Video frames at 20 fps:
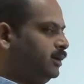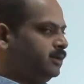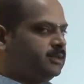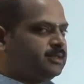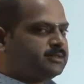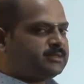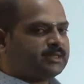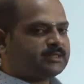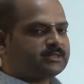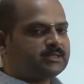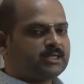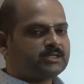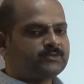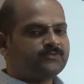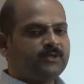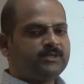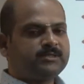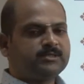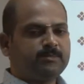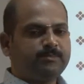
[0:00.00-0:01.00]
the
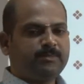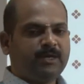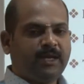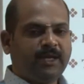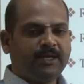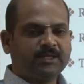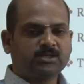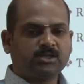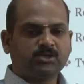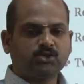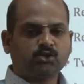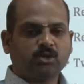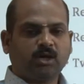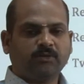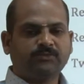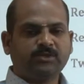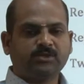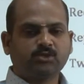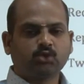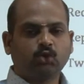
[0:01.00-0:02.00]
successful simulations
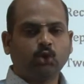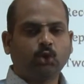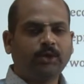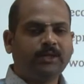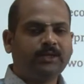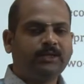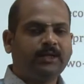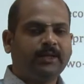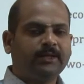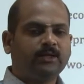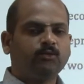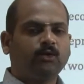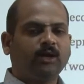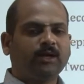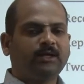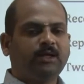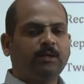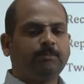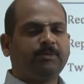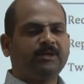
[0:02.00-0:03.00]
of this Kohonen
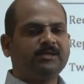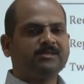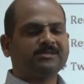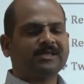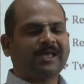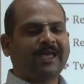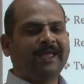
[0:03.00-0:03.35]
network depends